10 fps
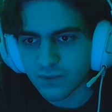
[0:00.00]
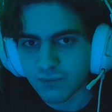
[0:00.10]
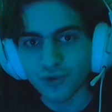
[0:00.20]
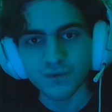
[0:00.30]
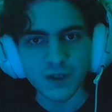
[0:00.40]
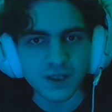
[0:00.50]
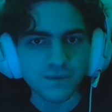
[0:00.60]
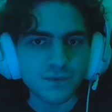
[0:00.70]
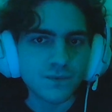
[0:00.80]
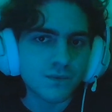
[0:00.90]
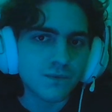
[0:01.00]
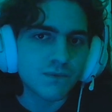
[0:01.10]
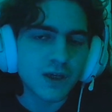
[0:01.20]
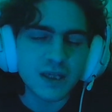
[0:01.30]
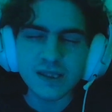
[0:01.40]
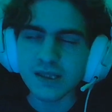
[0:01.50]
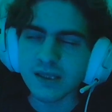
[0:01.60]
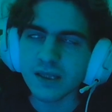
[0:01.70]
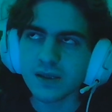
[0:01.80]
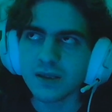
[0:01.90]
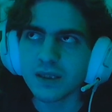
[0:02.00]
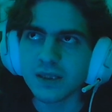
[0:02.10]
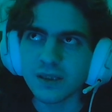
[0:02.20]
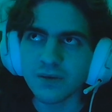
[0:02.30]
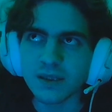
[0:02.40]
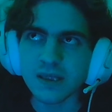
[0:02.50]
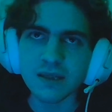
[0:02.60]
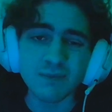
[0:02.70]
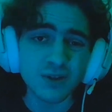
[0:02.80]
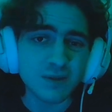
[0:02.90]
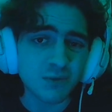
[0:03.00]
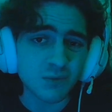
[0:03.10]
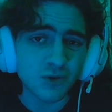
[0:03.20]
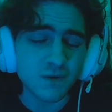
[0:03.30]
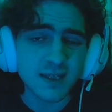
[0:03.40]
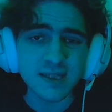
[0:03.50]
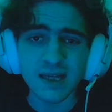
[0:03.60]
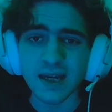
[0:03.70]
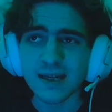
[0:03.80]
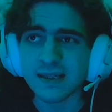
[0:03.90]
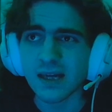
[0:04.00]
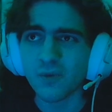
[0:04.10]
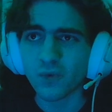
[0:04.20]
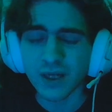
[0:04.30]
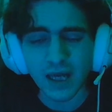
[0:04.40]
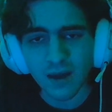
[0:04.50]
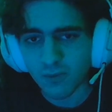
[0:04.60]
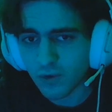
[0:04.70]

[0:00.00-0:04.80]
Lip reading: movie. Because this series has multiple movies. It has a recap